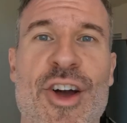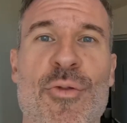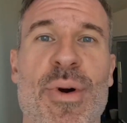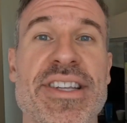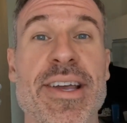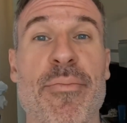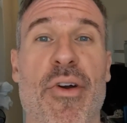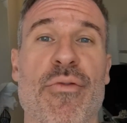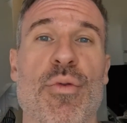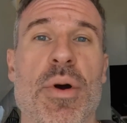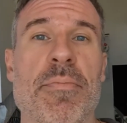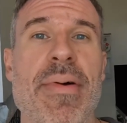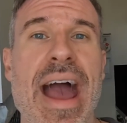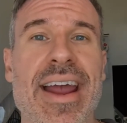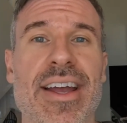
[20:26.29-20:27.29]
What's up,
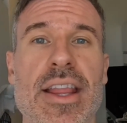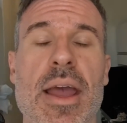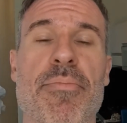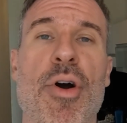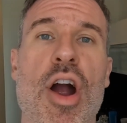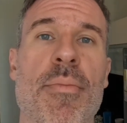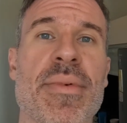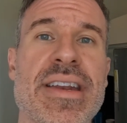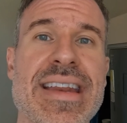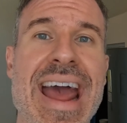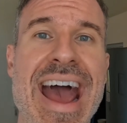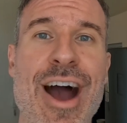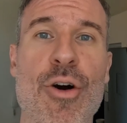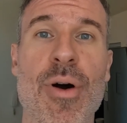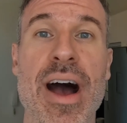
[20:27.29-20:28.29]
everyone? Back at the apartment
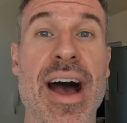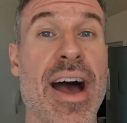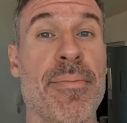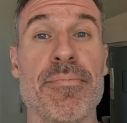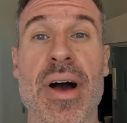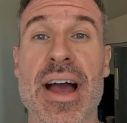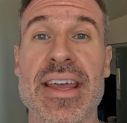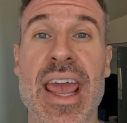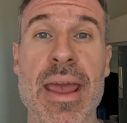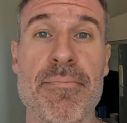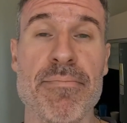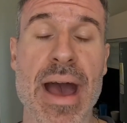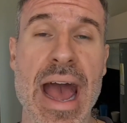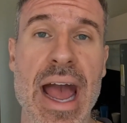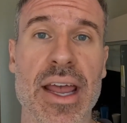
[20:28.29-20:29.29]
now. I
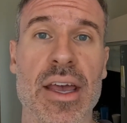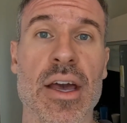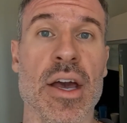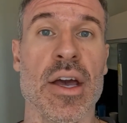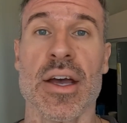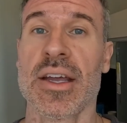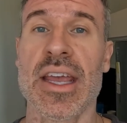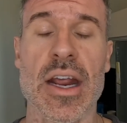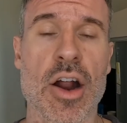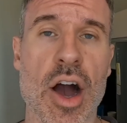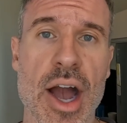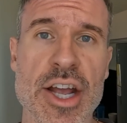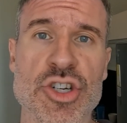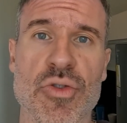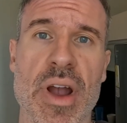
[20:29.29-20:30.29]
came back, get
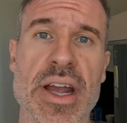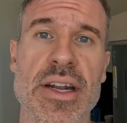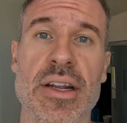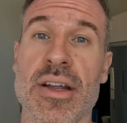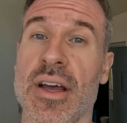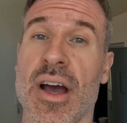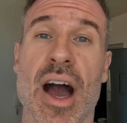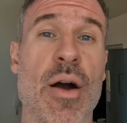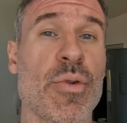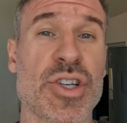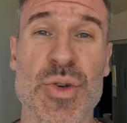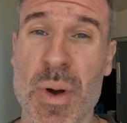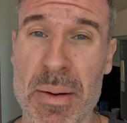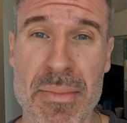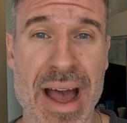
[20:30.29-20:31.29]
hydrated. I
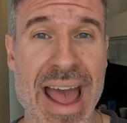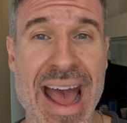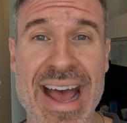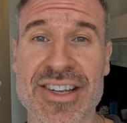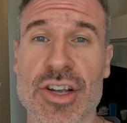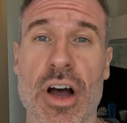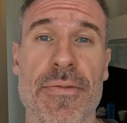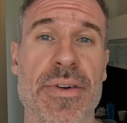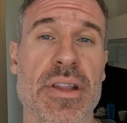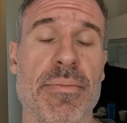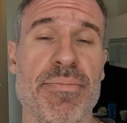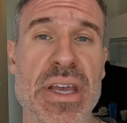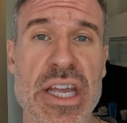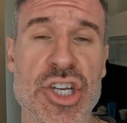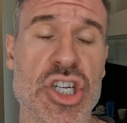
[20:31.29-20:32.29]
was sweating my ass off at the
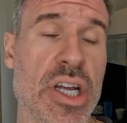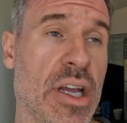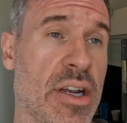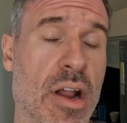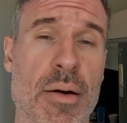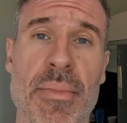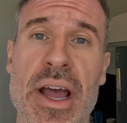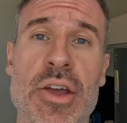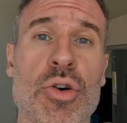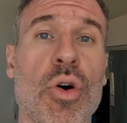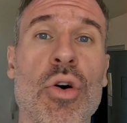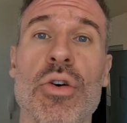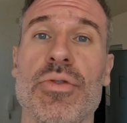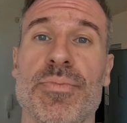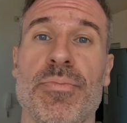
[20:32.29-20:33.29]
beach, and now my
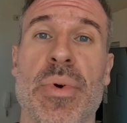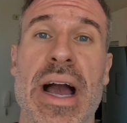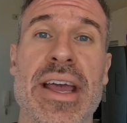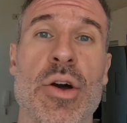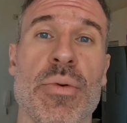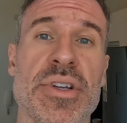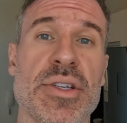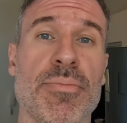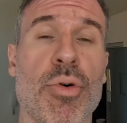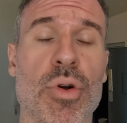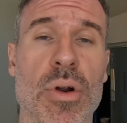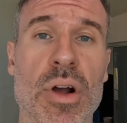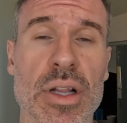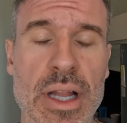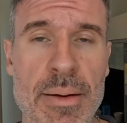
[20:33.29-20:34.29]
goal by going to
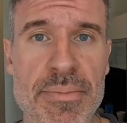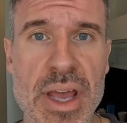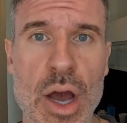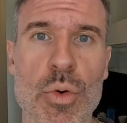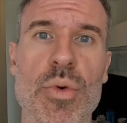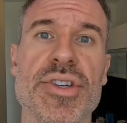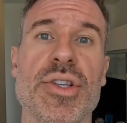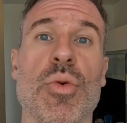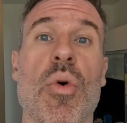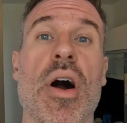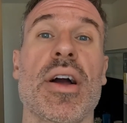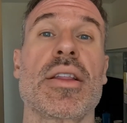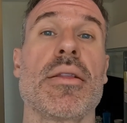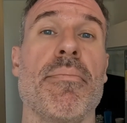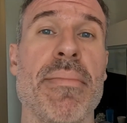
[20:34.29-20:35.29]
Puerto Colombia was to
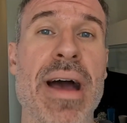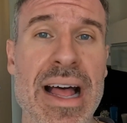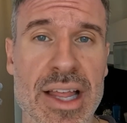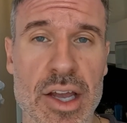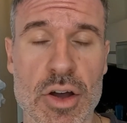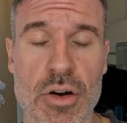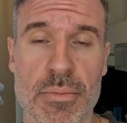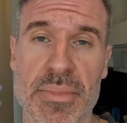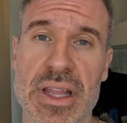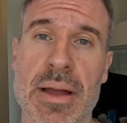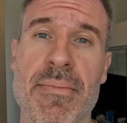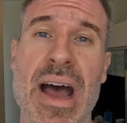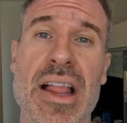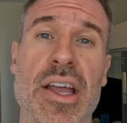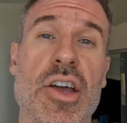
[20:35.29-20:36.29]
walk in the Malecon, but the
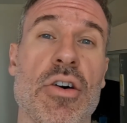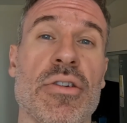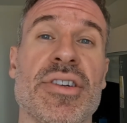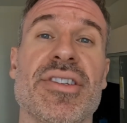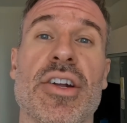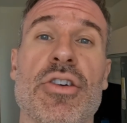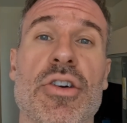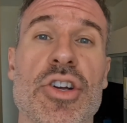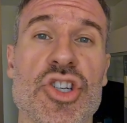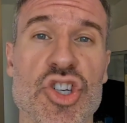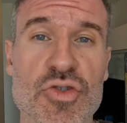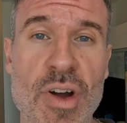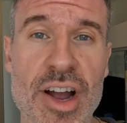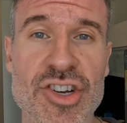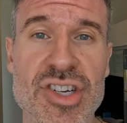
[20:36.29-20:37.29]
Malecon is under
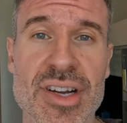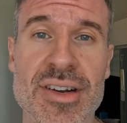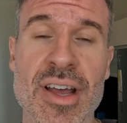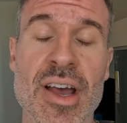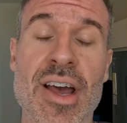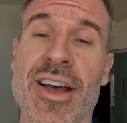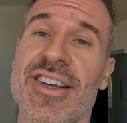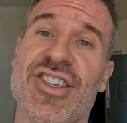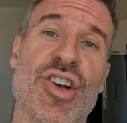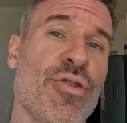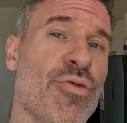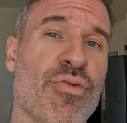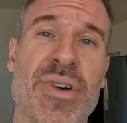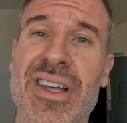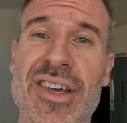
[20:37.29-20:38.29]
construction,
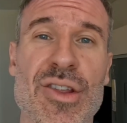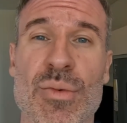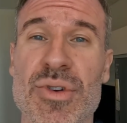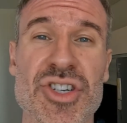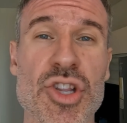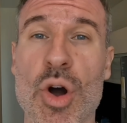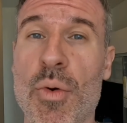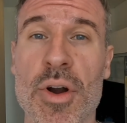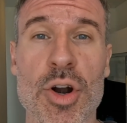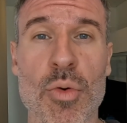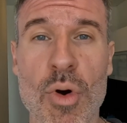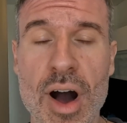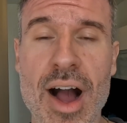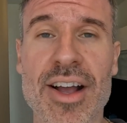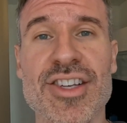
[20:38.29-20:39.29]
so really there was nowhere to
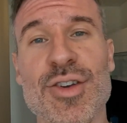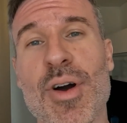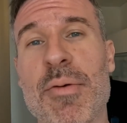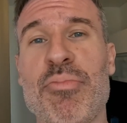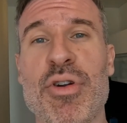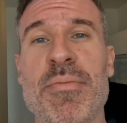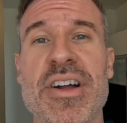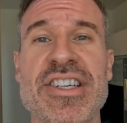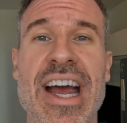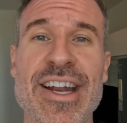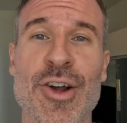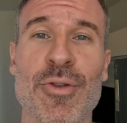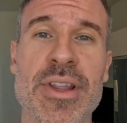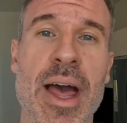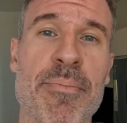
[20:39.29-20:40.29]
walk, so I pretty much had
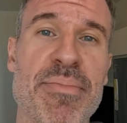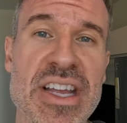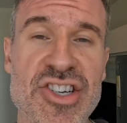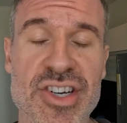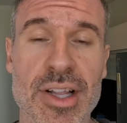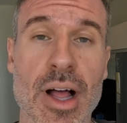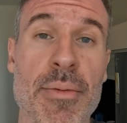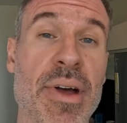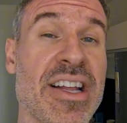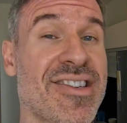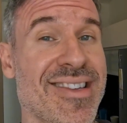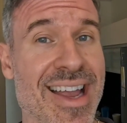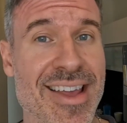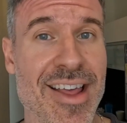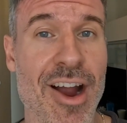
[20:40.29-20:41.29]
to go to that beach club and
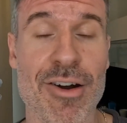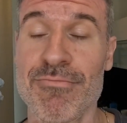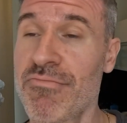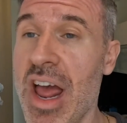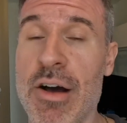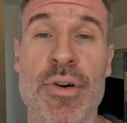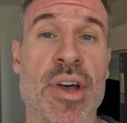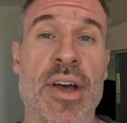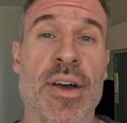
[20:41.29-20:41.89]
stay there. Now,